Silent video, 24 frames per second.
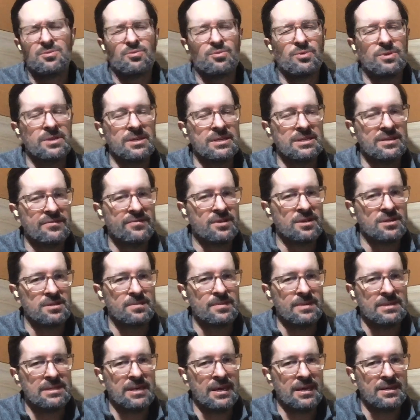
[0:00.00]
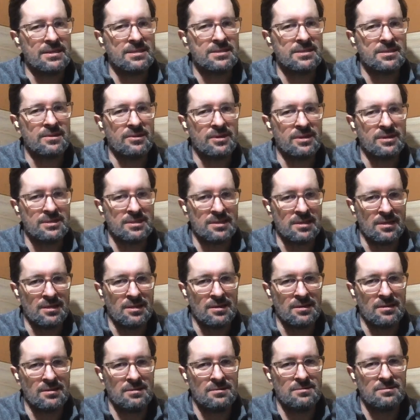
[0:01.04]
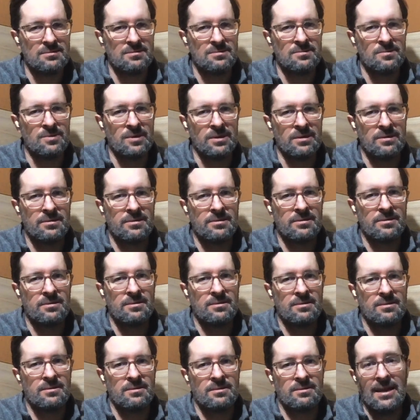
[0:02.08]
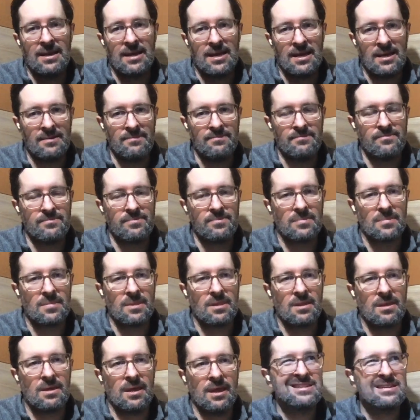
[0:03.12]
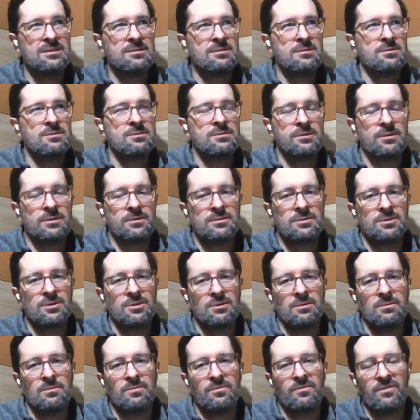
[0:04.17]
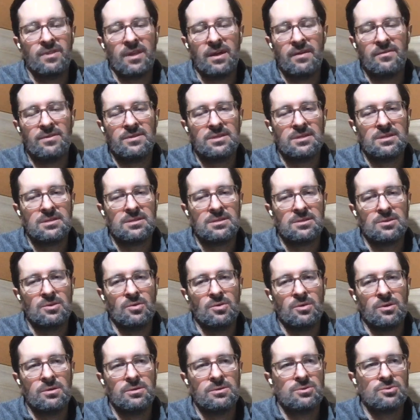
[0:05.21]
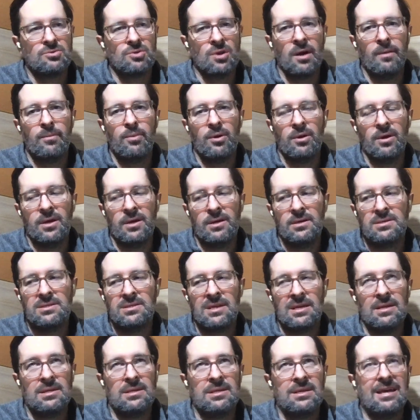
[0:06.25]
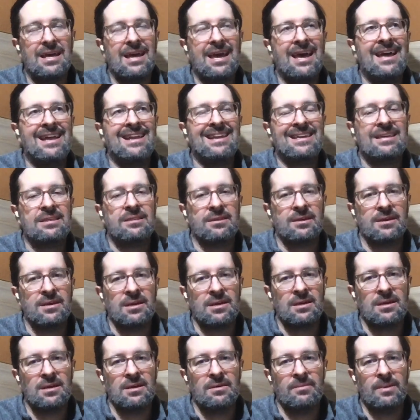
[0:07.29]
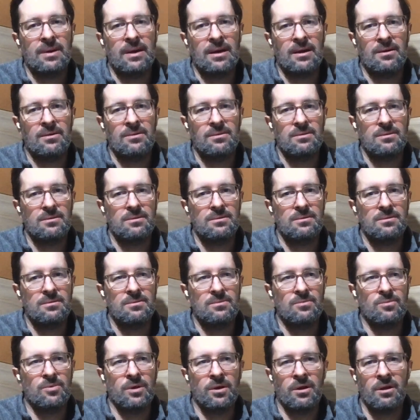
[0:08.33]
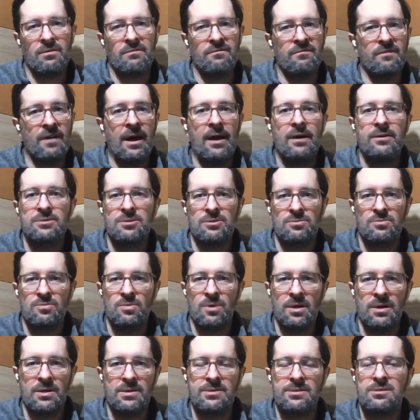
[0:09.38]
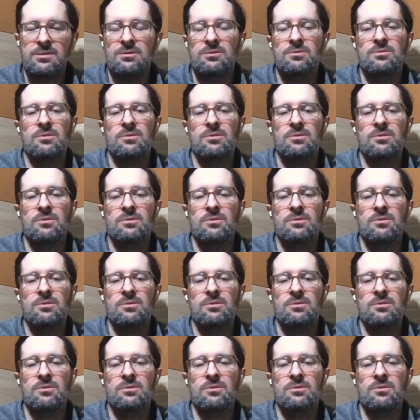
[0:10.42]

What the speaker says: It's really difficult to be taken seriously with that name. Neither the term FlavourSys nor Strawberry said anything about what our value was